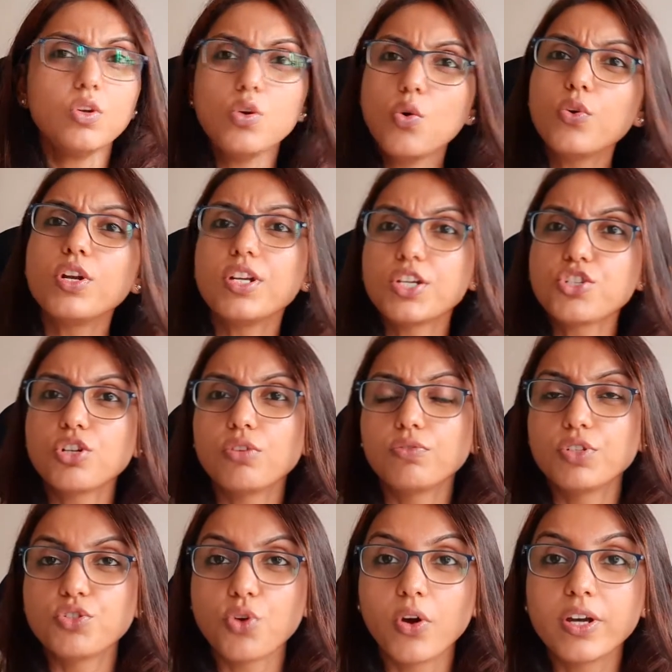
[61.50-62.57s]
orientation of the
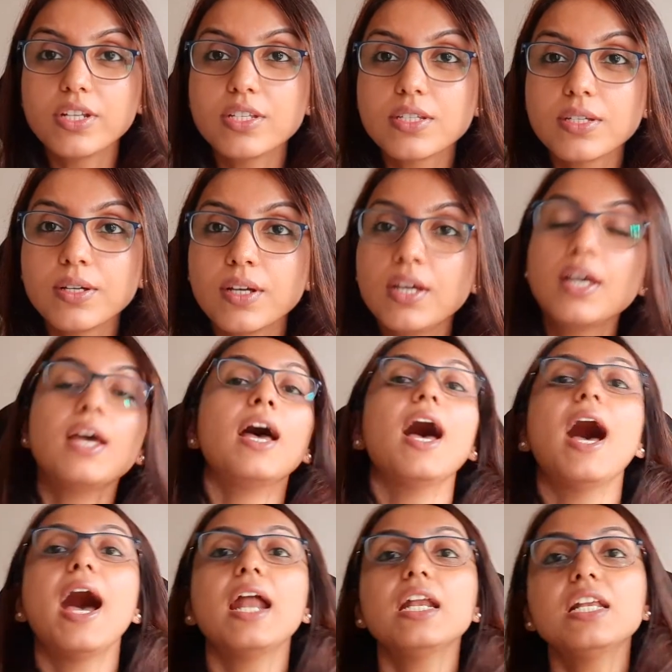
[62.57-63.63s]
joints,
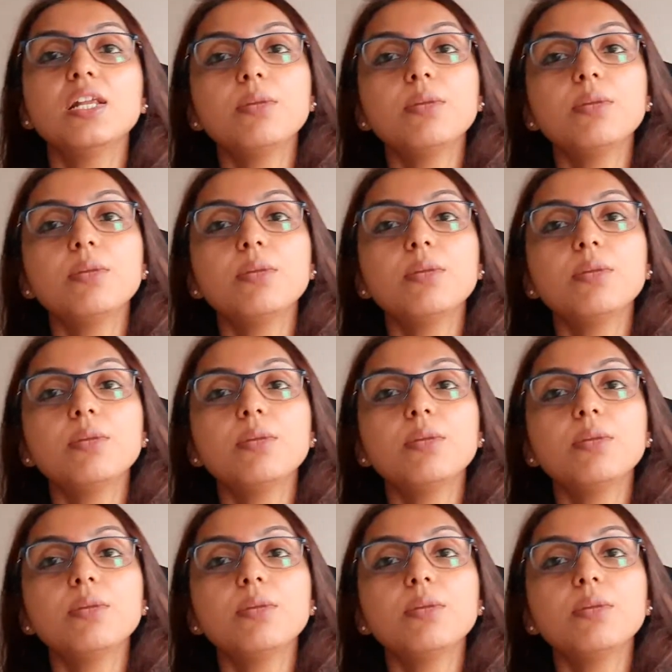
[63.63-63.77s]
and